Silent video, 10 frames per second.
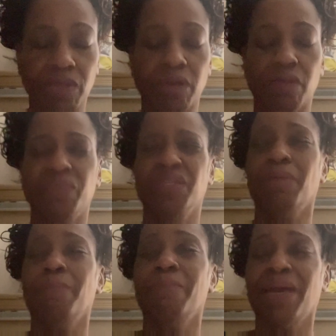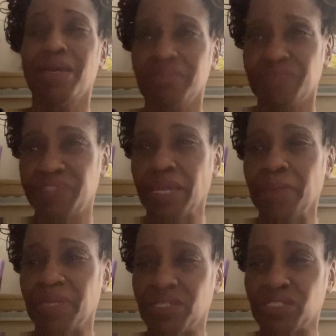of the amount of
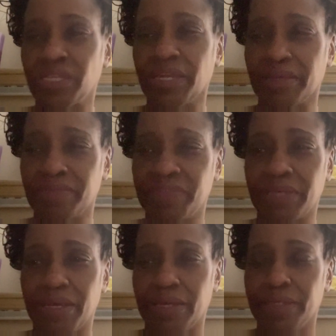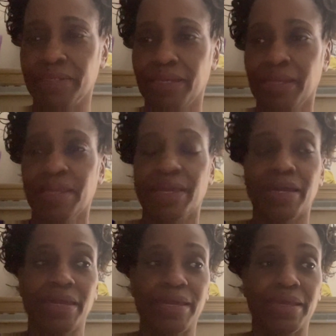damage they have done.
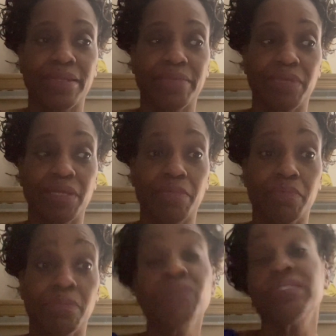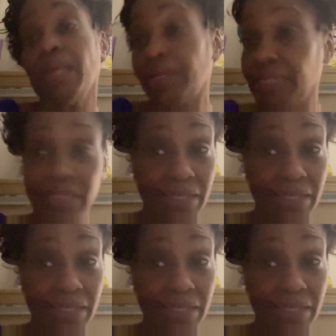And most likely they